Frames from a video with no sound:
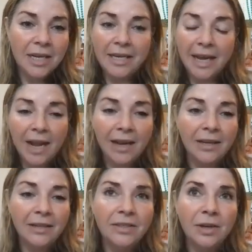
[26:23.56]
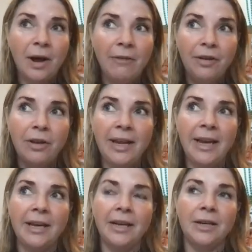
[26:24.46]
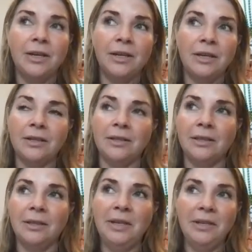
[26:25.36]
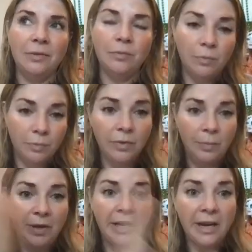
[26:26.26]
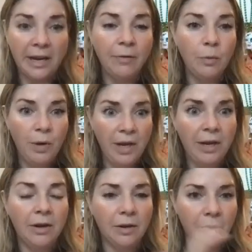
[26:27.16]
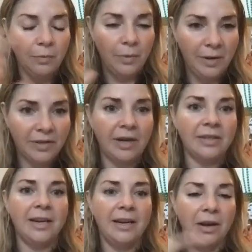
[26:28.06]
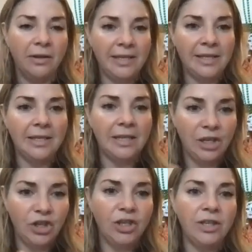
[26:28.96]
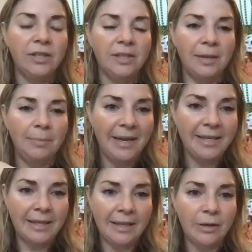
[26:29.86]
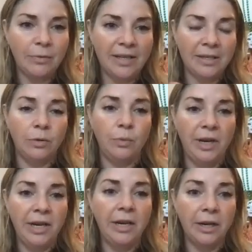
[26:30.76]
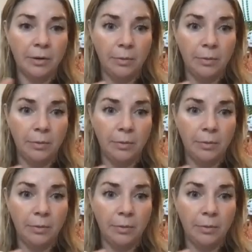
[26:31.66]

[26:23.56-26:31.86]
Yeah. And so I feel like I mean, beginning of the week, we start setting all these intentions, and basically the rest of the week,